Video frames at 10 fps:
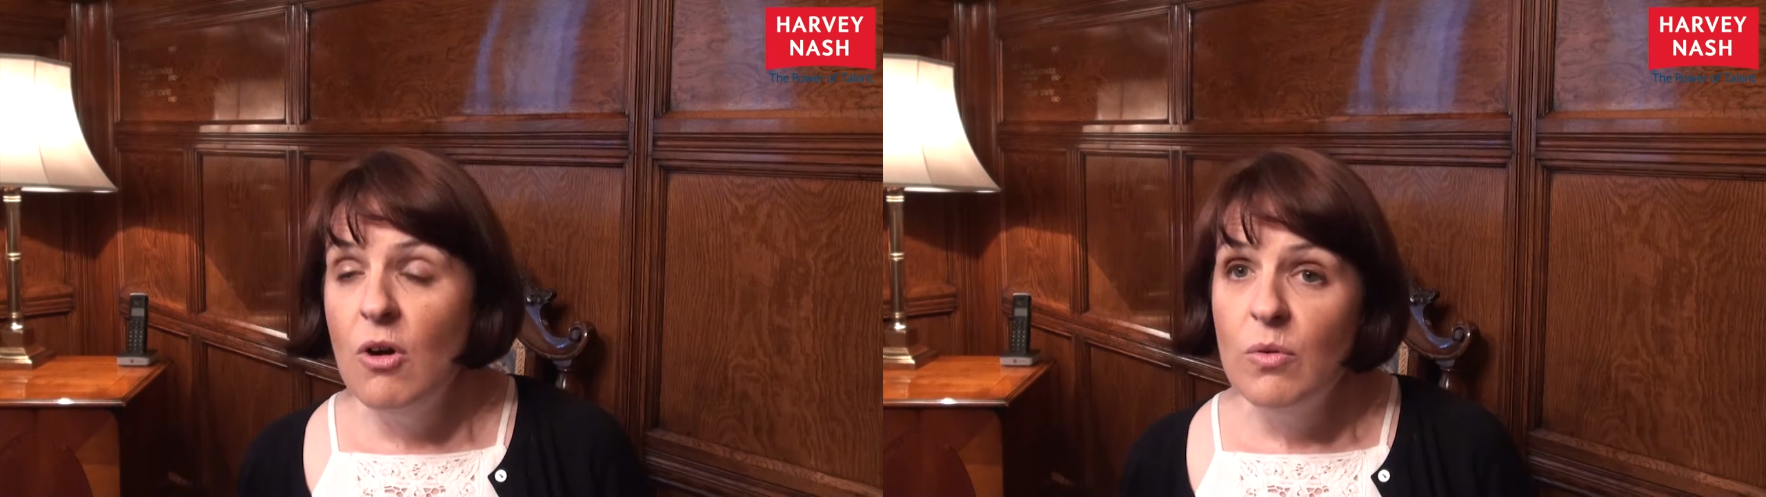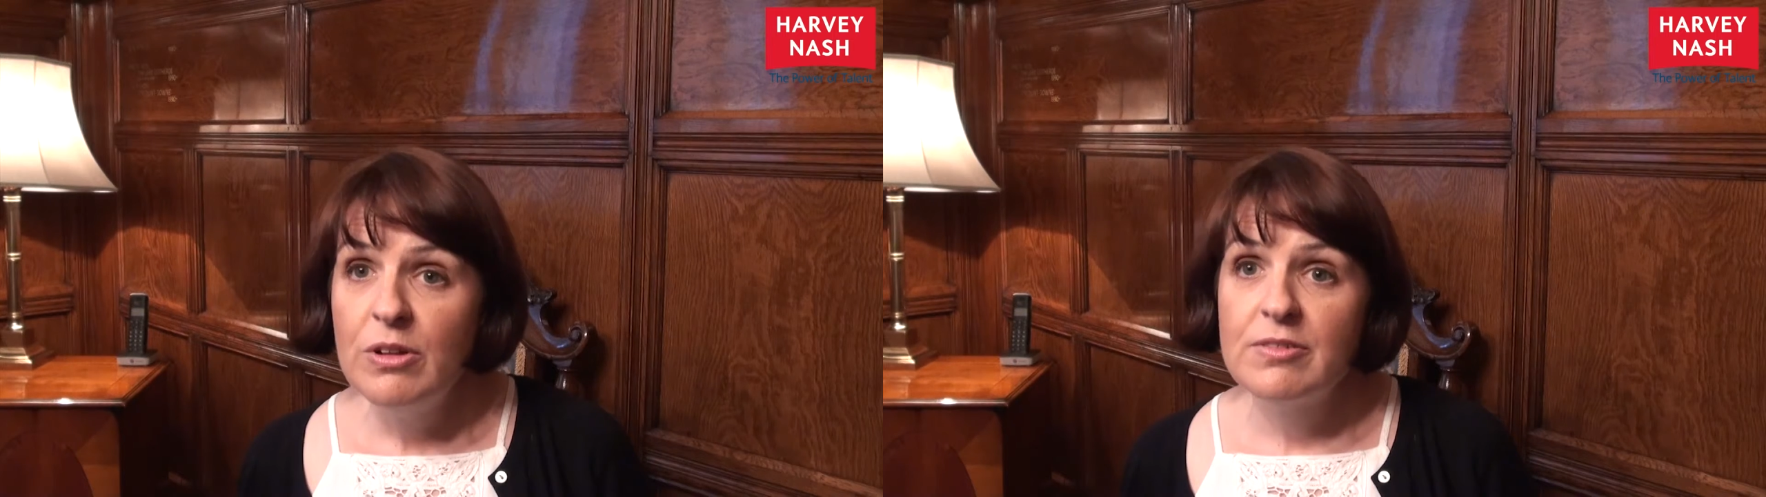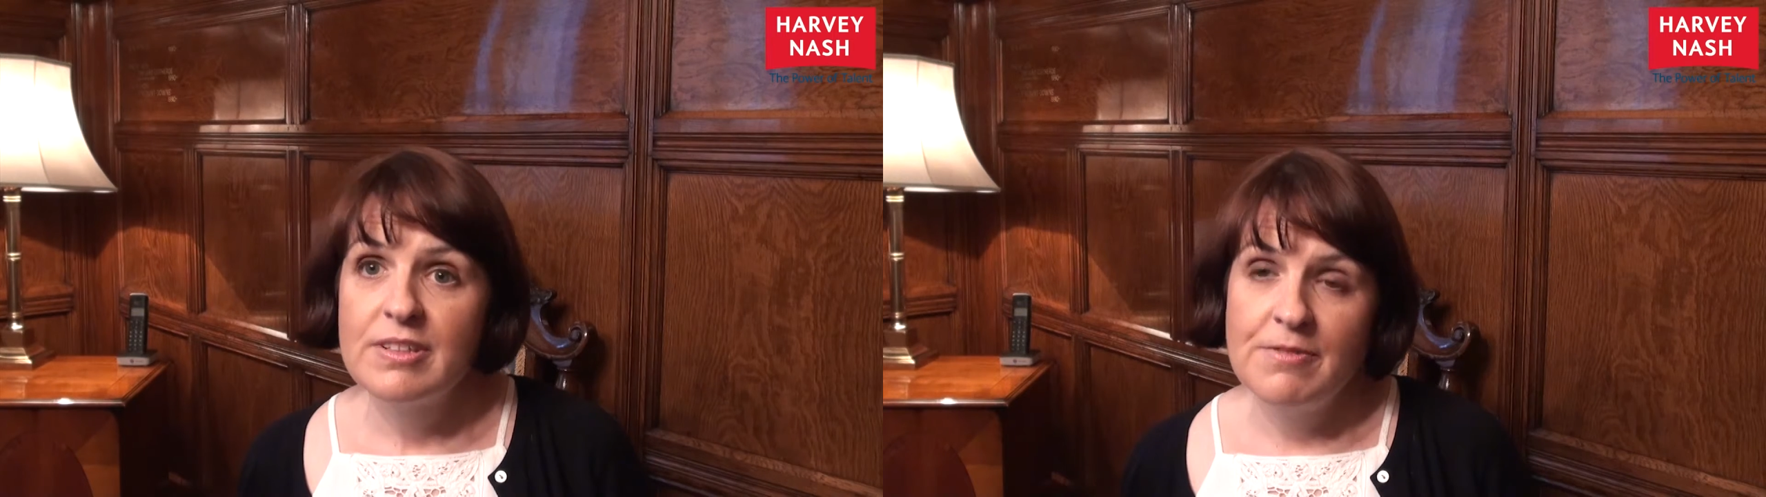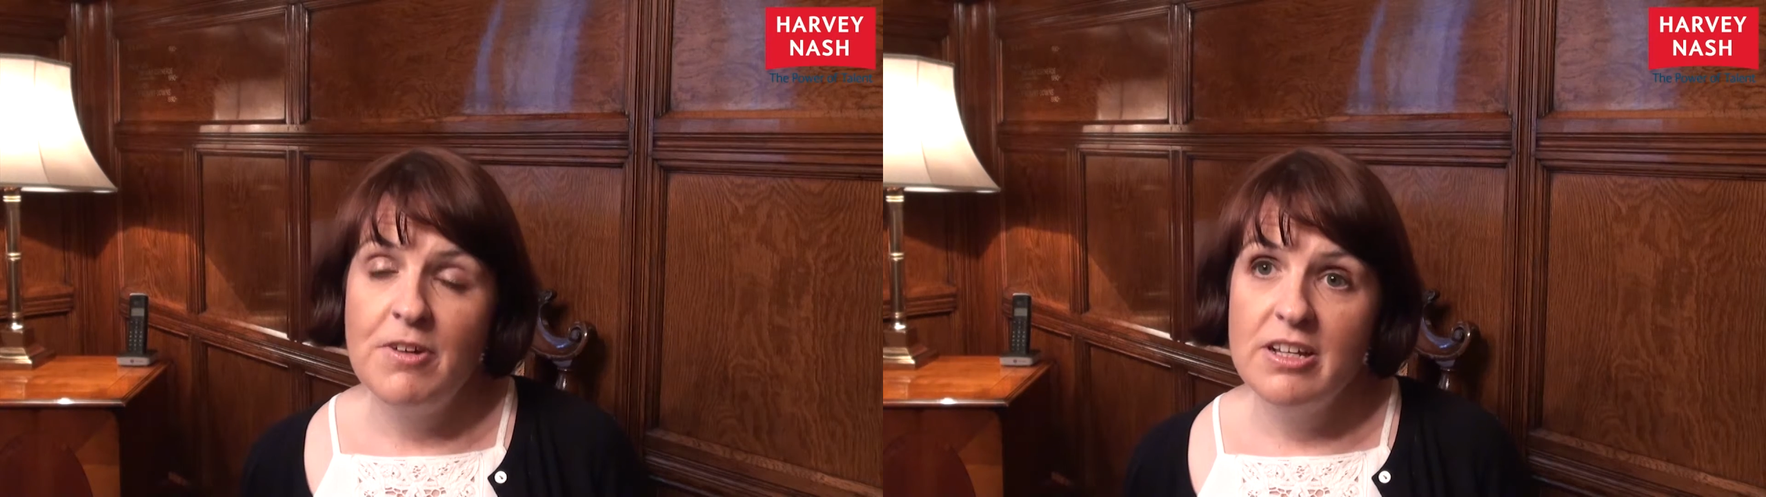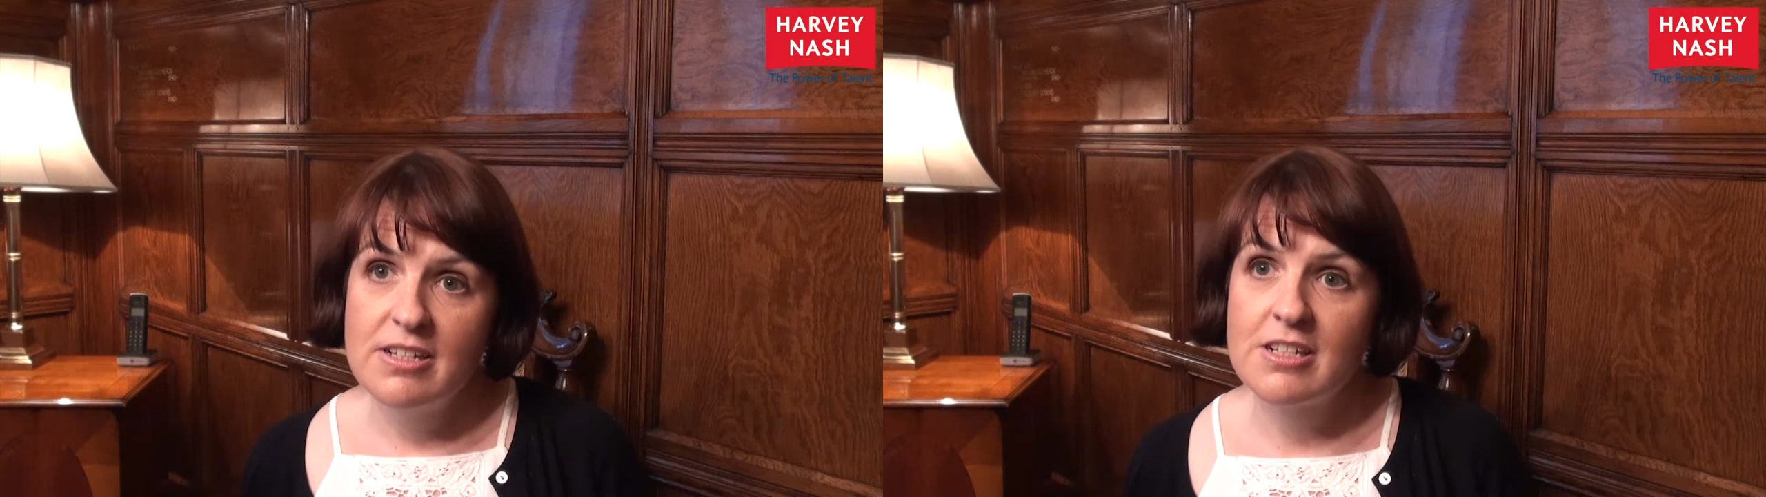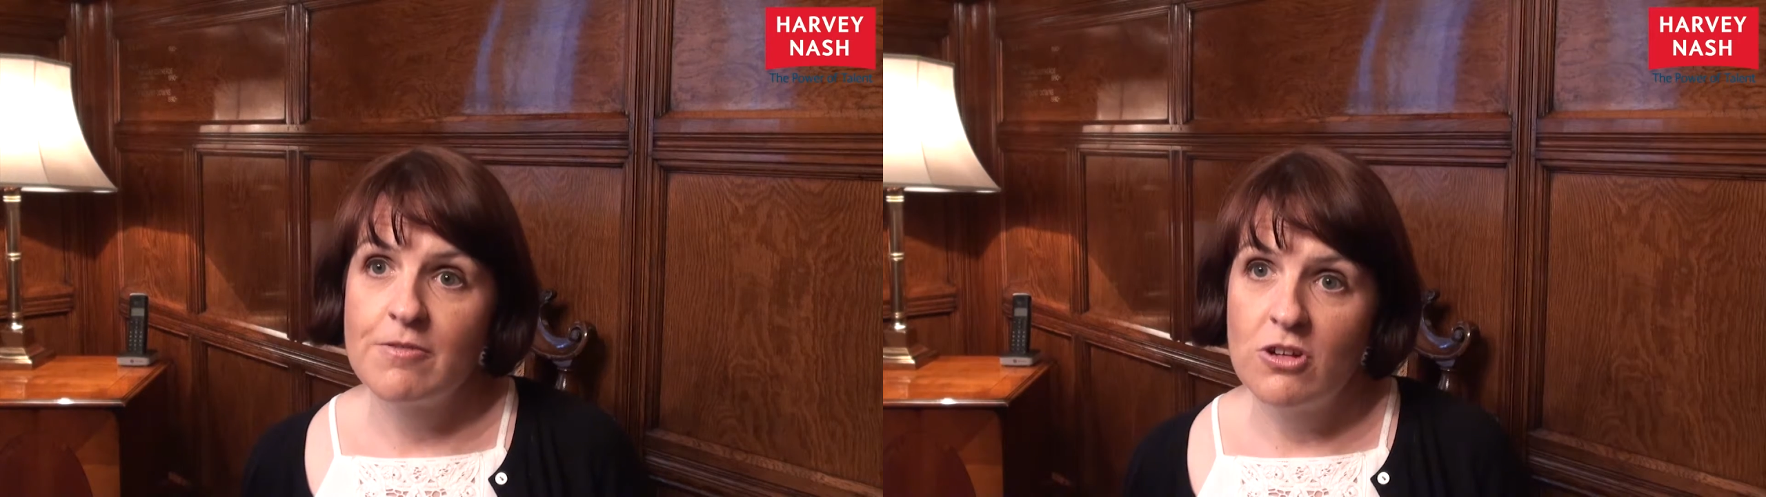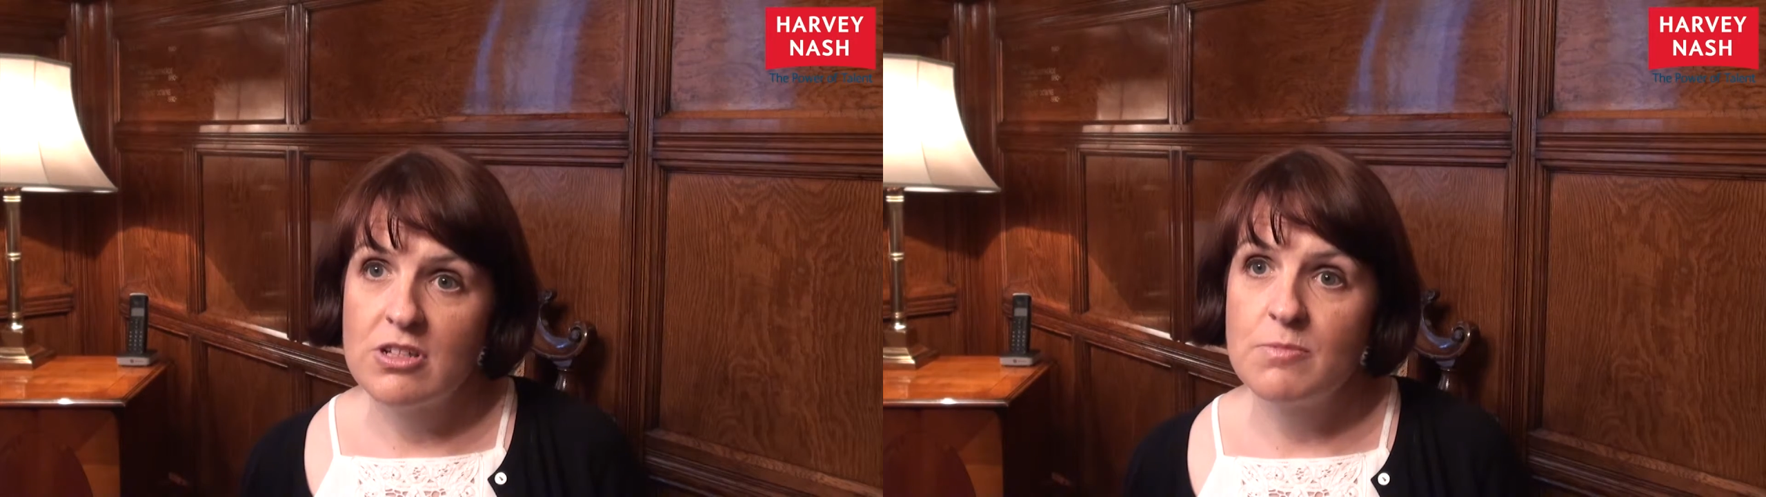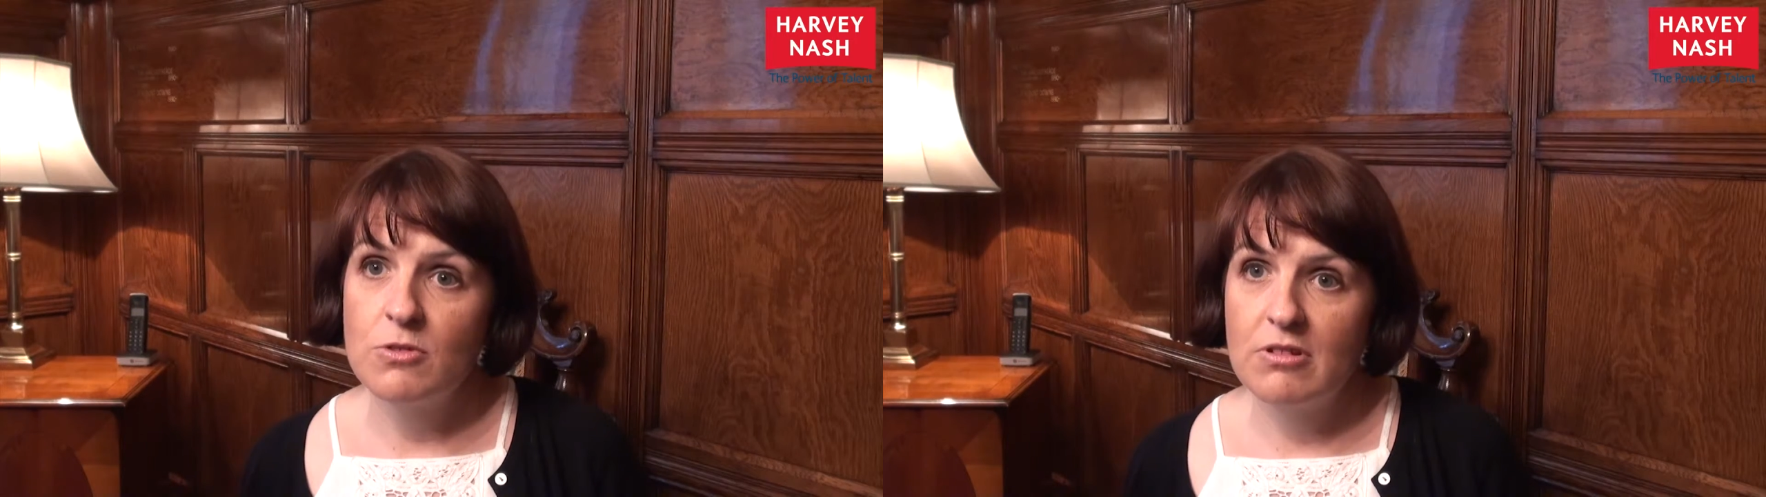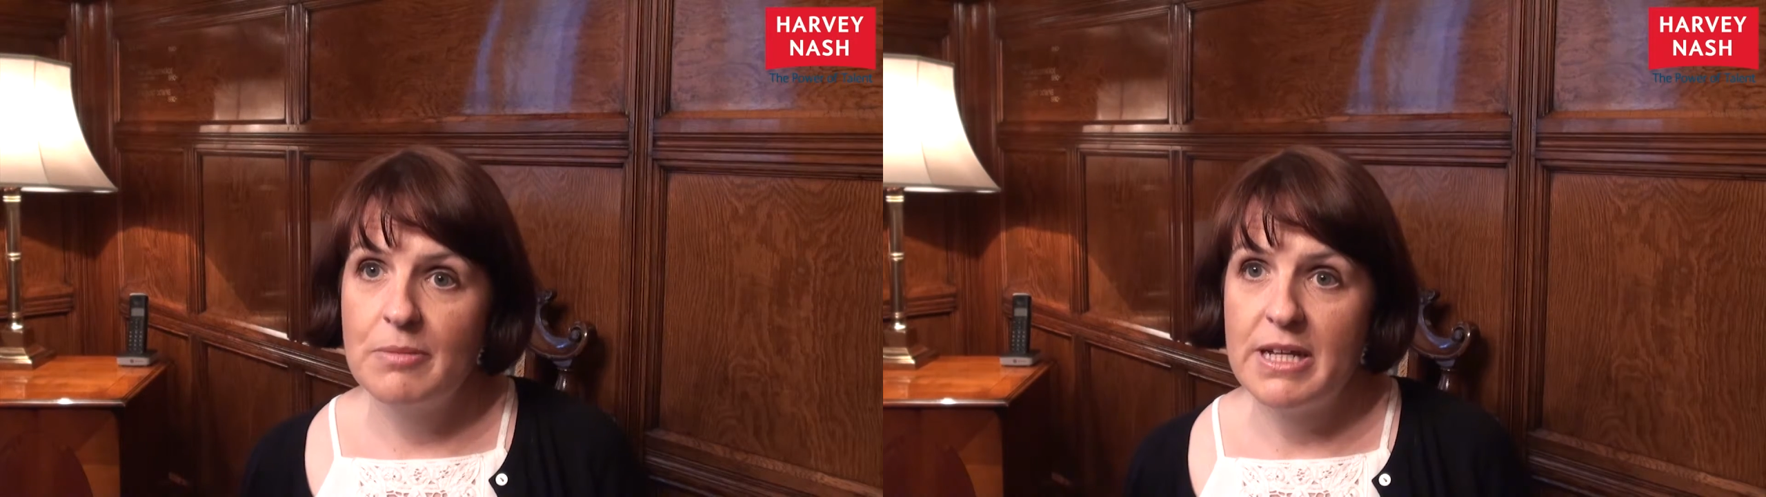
Well, devices have got smaller,